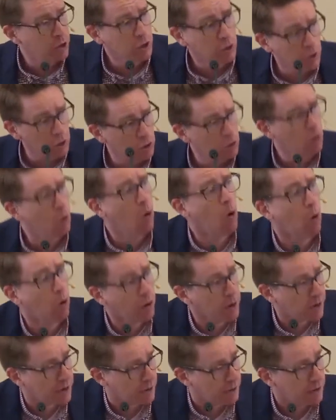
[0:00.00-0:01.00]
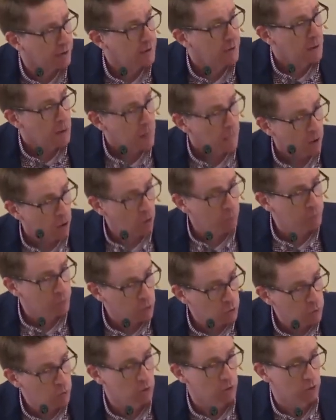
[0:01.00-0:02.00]
the glory
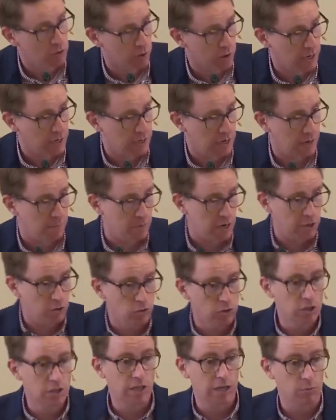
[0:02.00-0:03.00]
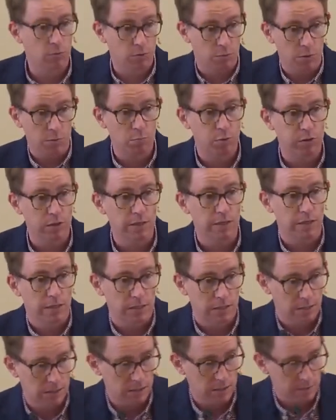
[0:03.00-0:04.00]
of your great name. Now, you stick with me,
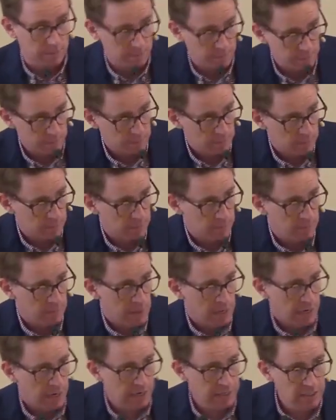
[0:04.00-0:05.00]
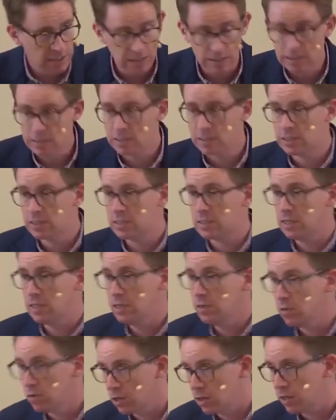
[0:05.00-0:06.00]
please. I
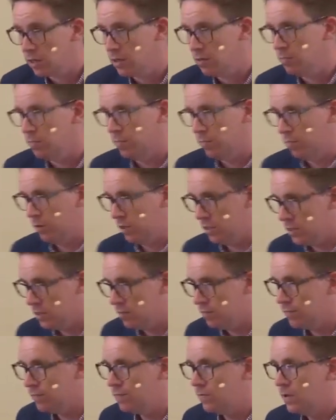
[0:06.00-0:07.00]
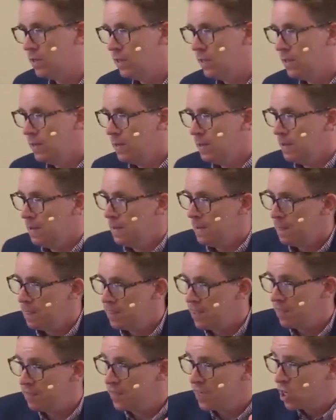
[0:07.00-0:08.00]
sincerely believe
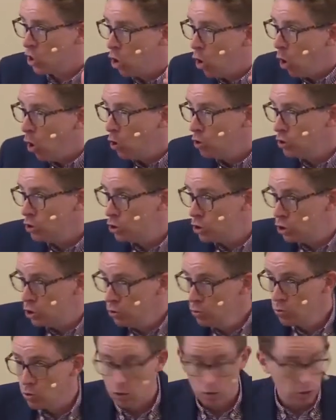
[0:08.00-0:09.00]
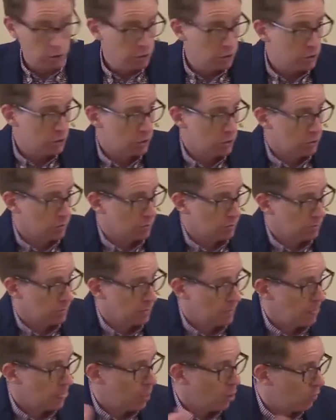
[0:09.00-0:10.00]
that the contours
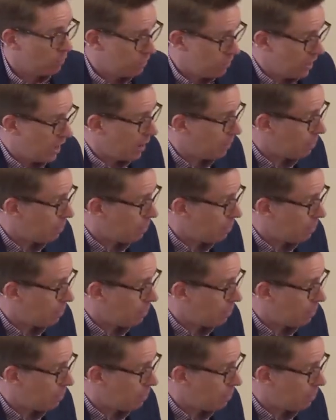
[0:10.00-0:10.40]
of